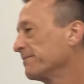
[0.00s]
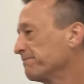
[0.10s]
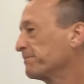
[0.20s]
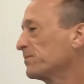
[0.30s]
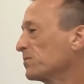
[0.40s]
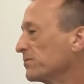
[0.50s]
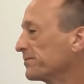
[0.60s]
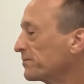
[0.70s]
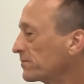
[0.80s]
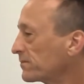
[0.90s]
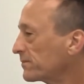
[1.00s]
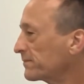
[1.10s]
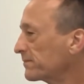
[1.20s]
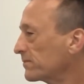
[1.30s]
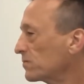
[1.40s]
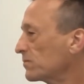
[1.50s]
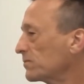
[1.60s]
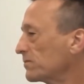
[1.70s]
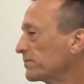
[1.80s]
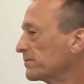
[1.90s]

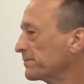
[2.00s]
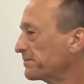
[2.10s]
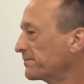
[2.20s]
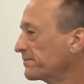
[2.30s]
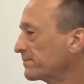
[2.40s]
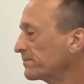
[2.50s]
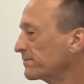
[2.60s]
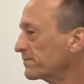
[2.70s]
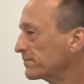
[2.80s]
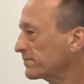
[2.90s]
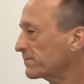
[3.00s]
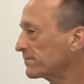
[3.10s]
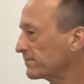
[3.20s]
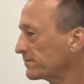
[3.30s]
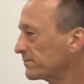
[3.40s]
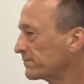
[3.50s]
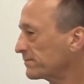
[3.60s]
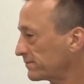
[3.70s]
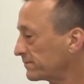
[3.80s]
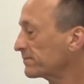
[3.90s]

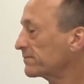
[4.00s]
(silent)